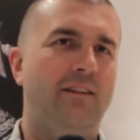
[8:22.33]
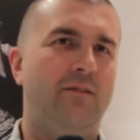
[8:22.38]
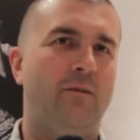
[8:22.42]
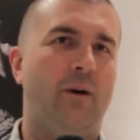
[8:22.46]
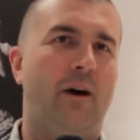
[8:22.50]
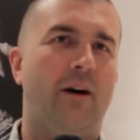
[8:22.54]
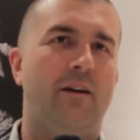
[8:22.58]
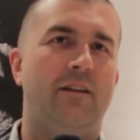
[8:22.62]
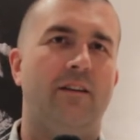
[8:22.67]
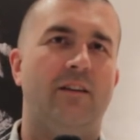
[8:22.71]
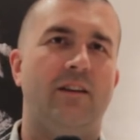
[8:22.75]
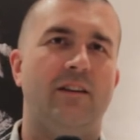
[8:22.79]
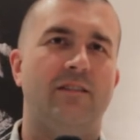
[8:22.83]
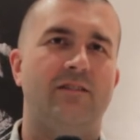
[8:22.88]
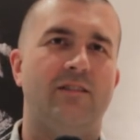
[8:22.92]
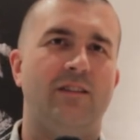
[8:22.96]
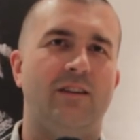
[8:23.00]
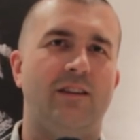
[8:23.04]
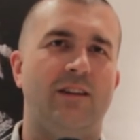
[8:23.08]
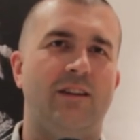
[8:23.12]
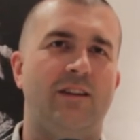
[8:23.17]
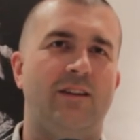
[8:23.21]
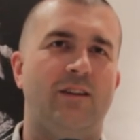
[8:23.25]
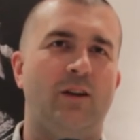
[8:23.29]
Well, you're going to
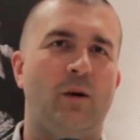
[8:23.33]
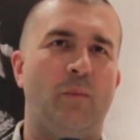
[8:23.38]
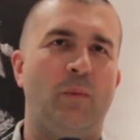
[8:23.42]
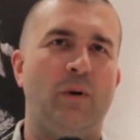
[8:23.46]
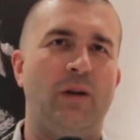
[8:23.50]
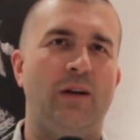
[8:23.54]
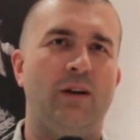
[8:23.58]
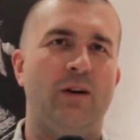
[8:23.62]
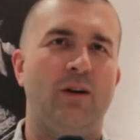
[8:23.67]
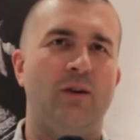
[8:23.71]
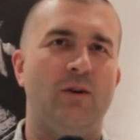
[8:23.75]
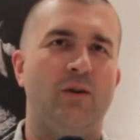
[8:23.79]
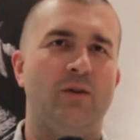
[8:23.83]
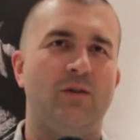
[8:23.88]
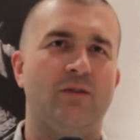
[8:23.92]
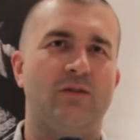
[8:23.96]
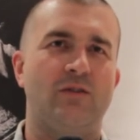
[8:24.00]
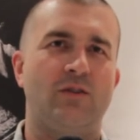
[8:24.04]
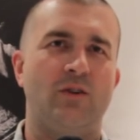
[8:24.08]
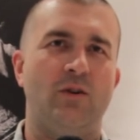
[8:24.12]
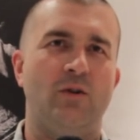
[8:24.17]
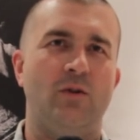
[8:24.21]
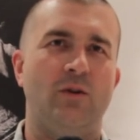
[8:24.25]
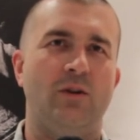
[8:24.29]
see Company Heroes
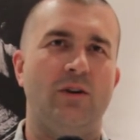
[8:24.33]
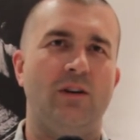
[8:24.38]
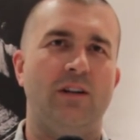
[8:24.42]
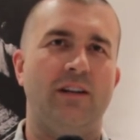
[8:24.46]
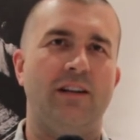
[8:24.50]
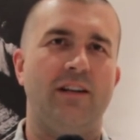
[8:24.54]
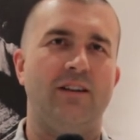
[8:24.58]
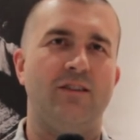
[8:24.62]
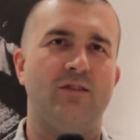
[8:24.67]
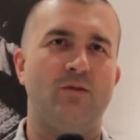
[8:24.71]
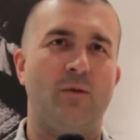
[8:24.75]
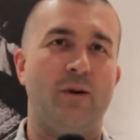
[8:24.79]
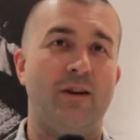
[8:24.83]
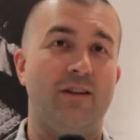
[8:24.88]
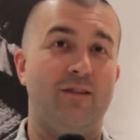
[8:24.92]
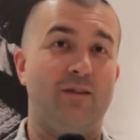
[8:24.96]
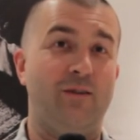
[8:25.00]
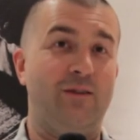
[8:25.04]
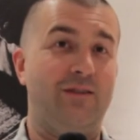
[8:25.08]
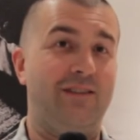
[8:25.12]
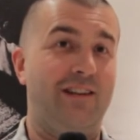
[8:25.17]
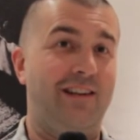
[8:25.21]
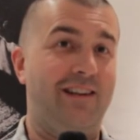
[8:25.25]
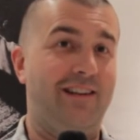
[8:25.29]
2 early in
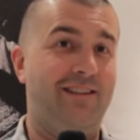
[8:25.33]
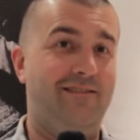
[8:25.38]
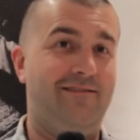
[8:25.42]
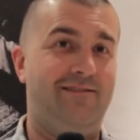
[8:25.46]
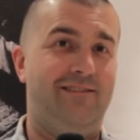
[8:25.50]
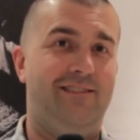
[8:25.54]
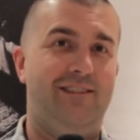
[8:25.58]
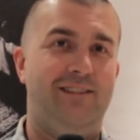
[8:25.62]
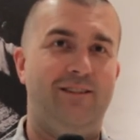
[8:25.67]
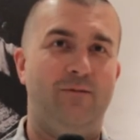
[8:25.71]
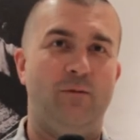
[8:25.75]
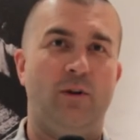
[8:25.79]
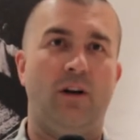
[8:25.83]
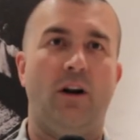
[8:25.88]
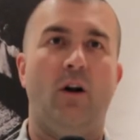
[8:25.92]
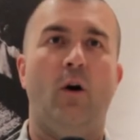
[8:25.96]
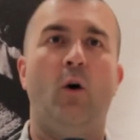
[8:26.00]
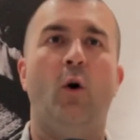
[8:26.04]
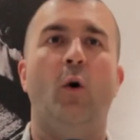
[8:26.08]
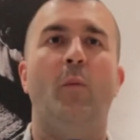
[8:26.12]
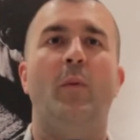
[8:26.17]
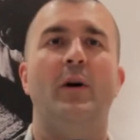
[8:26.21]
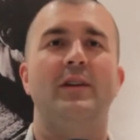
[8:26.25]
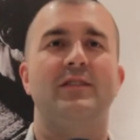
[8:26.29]
2013. We've got a
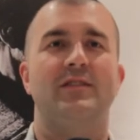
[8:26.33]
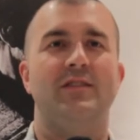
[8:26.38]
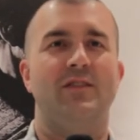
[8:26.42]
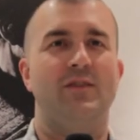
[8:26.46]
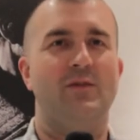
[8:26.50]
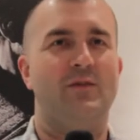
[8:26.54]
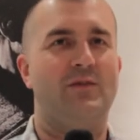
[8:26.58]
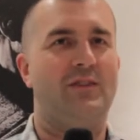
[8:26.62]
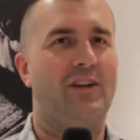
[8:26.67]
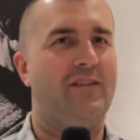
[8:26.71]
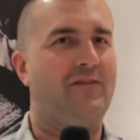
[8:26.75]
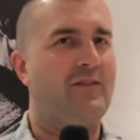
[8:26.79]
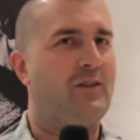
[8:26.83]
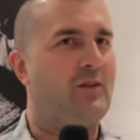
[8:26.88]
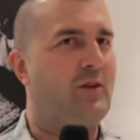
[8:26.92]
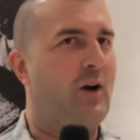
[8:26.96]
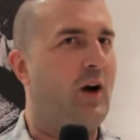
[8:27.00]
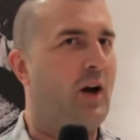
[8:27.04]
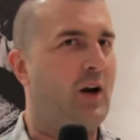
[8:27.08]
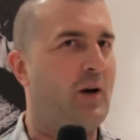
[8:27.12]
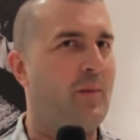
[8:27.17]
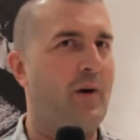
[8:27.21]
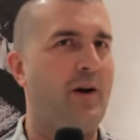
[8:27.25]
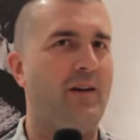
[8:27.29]
whole bunch of new stuff to
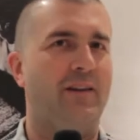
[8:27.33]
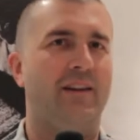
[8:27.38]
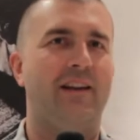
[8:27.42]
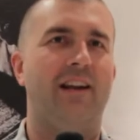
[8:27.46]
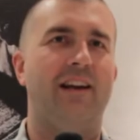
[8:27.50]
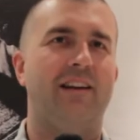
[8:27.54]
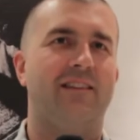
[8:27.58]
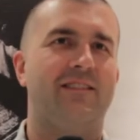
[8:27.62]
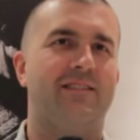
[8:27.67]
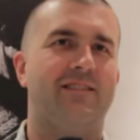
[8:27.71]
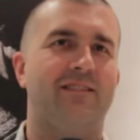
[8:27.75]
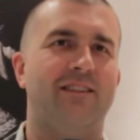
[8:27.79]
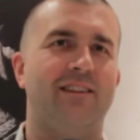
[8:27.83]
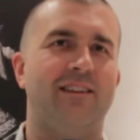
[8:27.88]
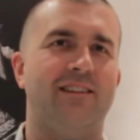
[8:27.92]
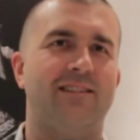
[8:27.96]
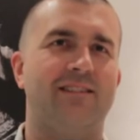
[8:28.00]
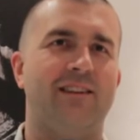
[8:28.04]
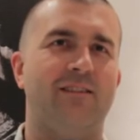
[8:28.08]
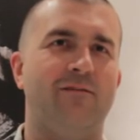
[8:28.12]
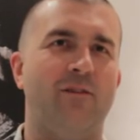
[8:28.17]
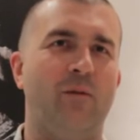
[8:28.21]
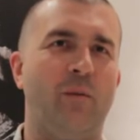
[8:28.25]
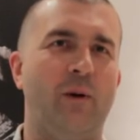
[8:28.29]
talk about in the next
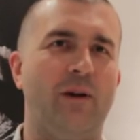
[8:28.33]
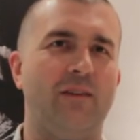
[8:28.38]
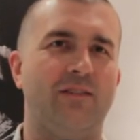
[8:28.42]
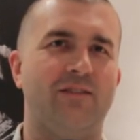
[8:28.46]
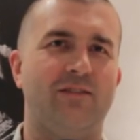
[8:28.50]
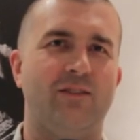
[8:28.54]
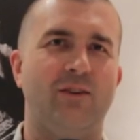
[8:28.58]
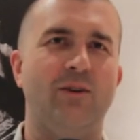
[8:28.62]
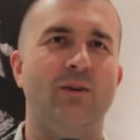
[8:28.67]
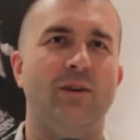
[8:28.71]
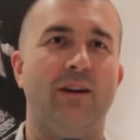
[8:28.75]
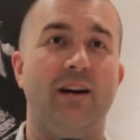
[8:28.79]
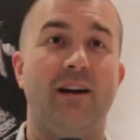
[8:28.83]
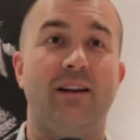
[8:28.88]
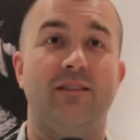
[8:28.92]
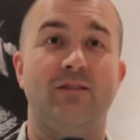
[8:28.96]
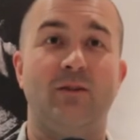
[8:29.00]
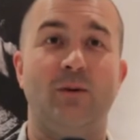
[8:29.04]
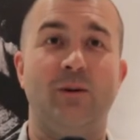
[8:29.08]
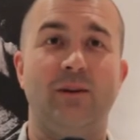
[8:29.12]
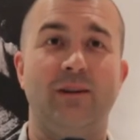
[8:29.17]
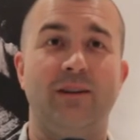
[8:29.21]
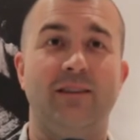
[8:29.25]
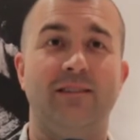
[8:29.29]
several months, so yeah,
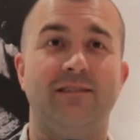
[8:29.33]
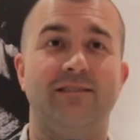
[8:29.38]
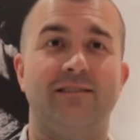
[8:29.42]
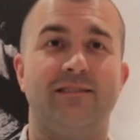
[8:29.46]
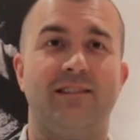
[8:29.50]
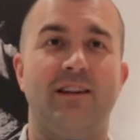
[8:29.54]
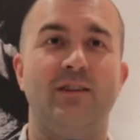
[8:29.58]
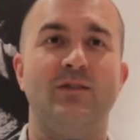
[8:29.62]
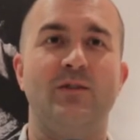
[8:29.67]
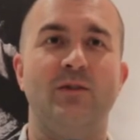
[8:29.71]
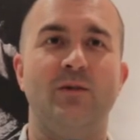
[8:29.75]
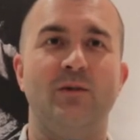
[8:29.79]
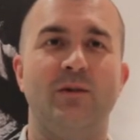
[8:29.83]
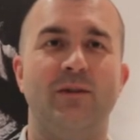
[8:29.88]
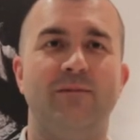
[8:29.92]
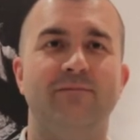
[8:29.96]
totally stay tuned.